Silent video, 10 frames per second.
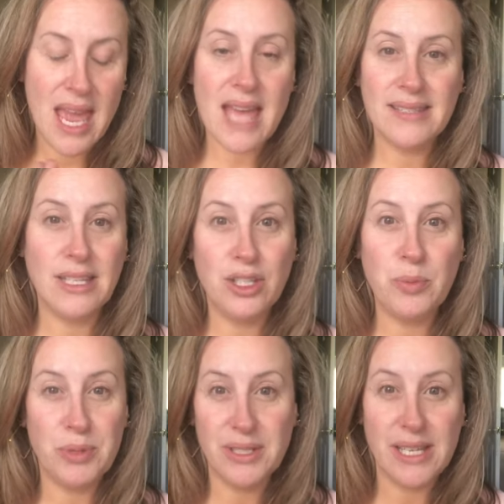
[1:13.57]
as a new
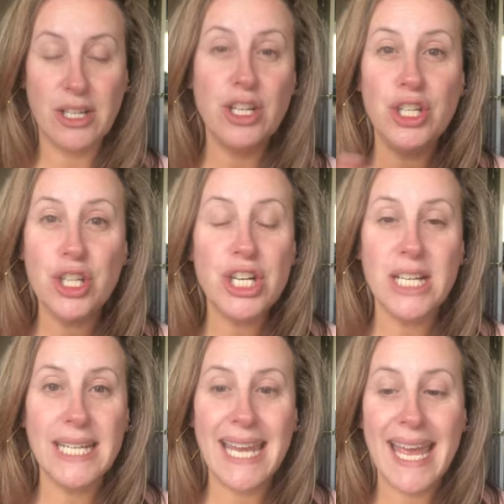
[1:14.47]
presenter, you're
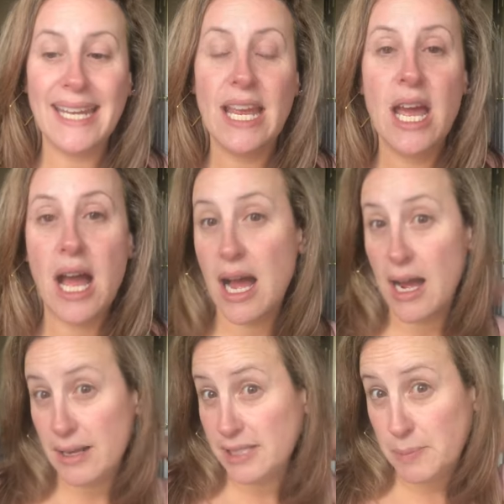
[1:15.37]
gonna get
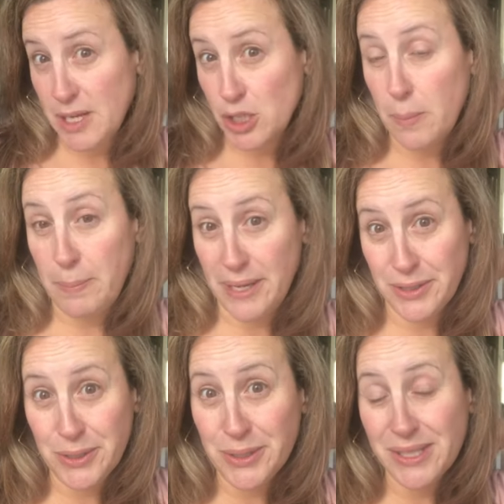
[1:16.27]
uh, special
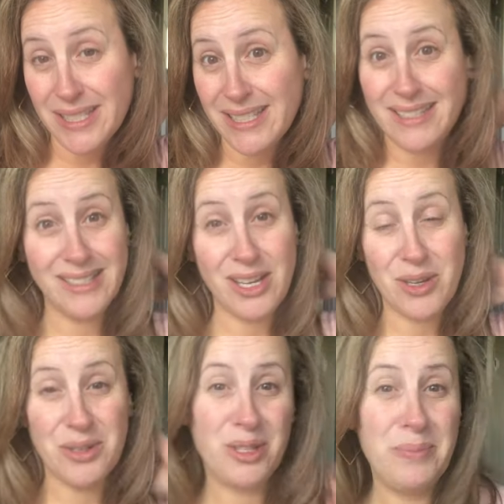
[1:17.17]
bundles,
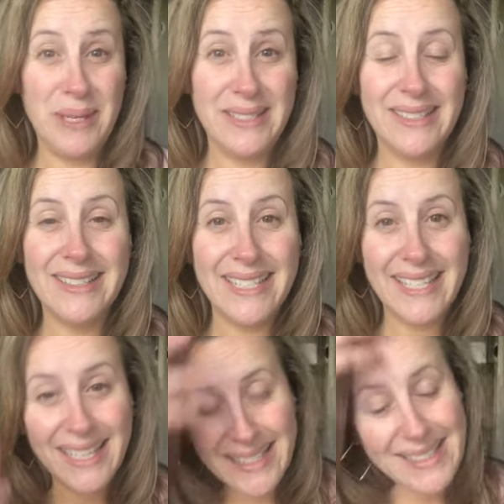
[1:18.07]
so they're
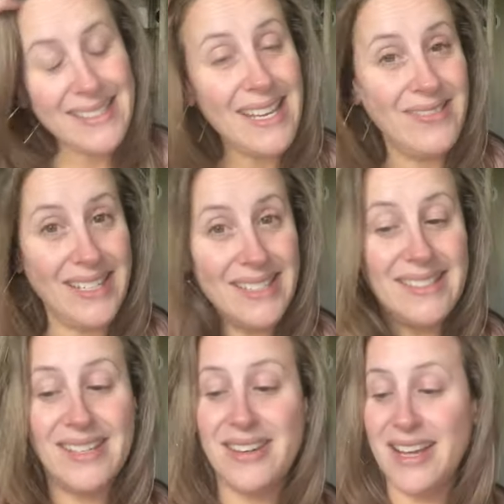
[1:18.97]
basically
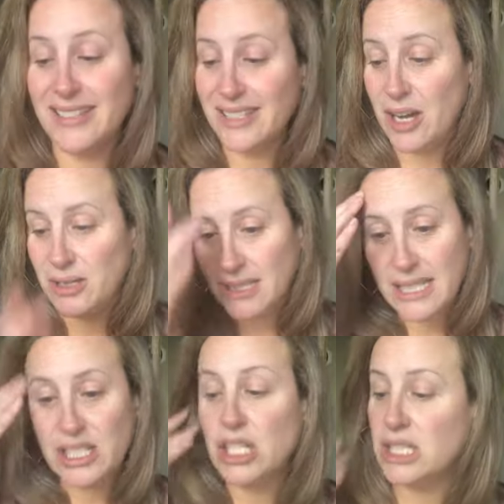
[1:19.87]
savings, okay? So,
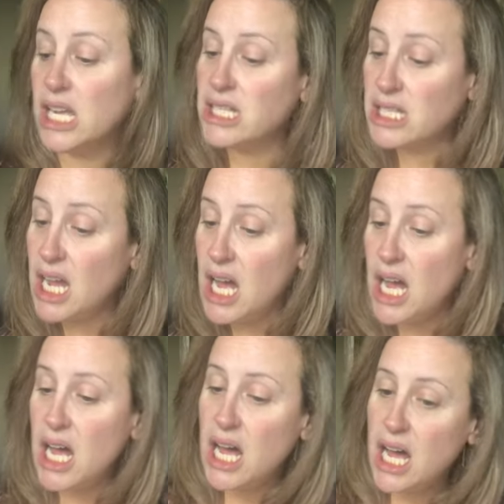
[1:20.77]
let's just get
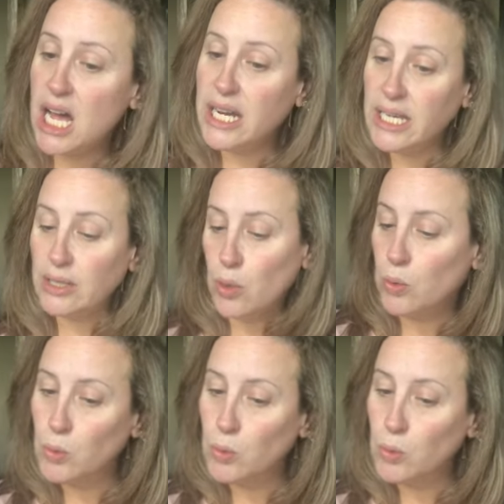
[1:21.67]
started.